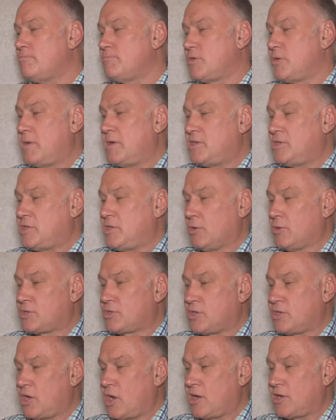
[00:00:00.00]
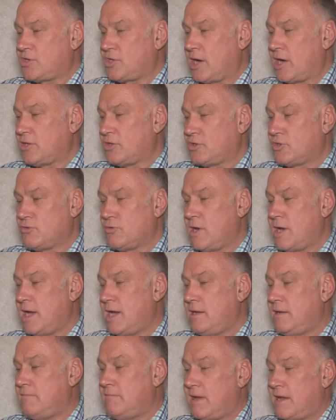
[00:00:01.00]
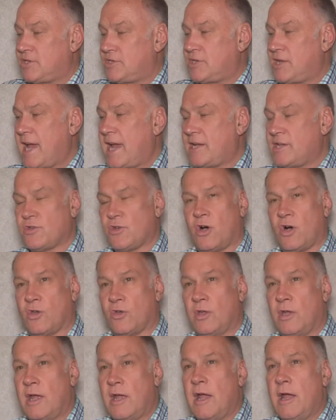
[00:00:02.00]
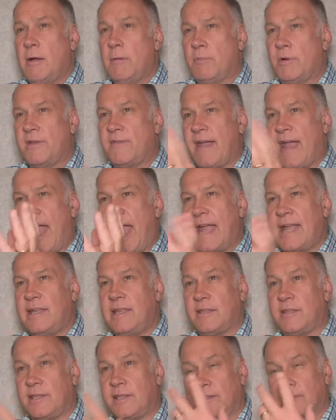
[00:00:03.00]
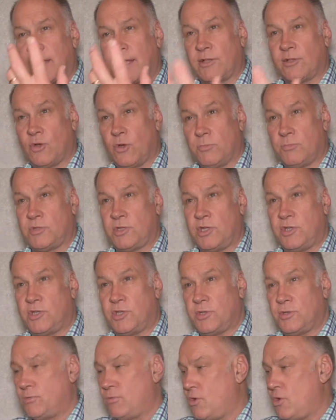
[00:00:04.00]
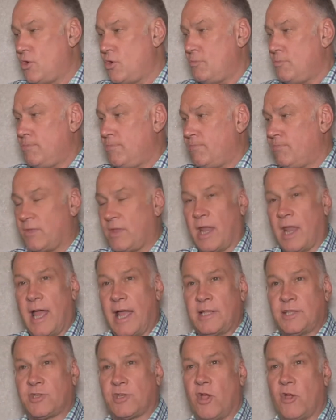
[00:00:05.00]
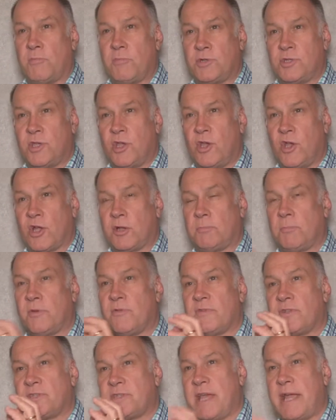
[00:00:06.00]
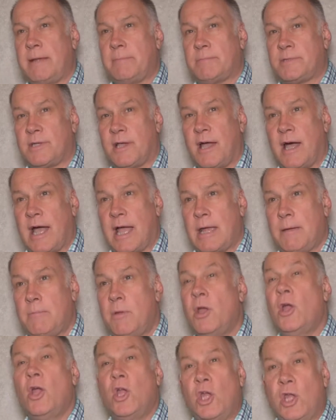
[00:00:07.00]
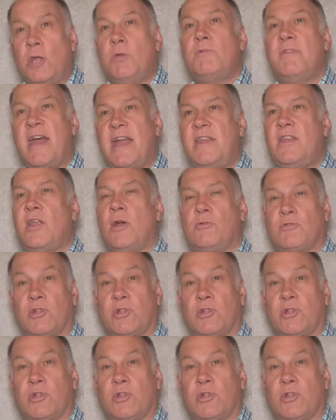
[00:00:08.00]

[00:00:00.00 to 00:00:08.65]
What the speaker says: So it still shines green, it stays on, but if anything then comes into the room, the lights go berserk, but at the same time, you then know